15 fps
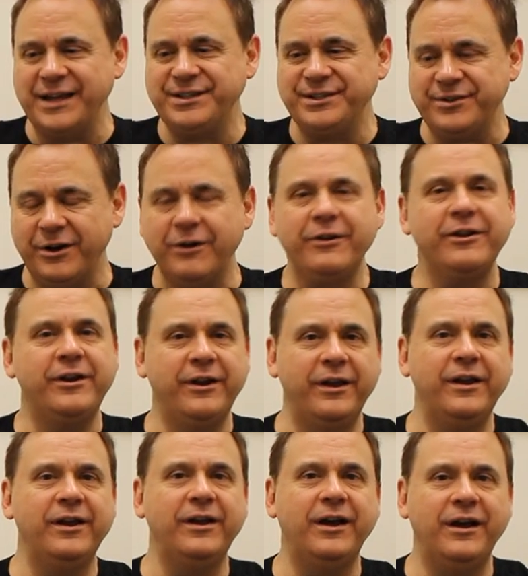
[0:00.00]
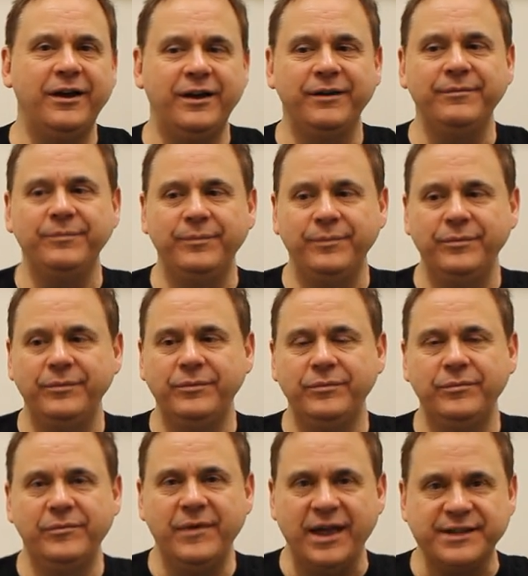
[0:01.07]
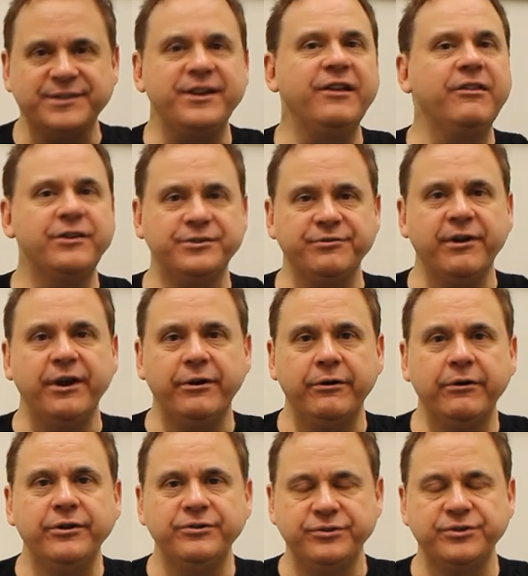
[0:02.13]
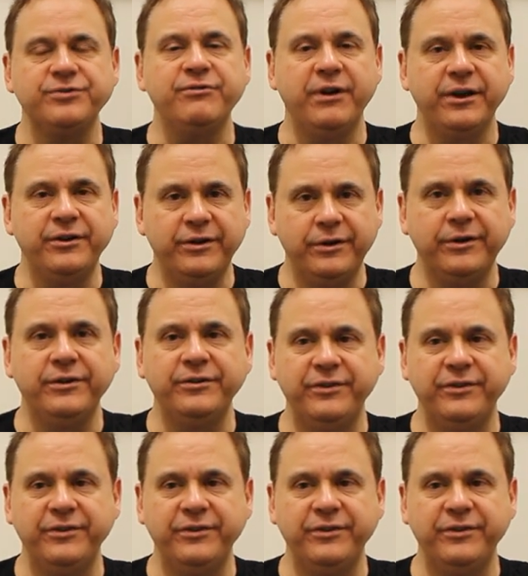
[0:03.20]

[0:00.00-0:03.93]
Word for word: I started uh, as an illustrator, just trying to,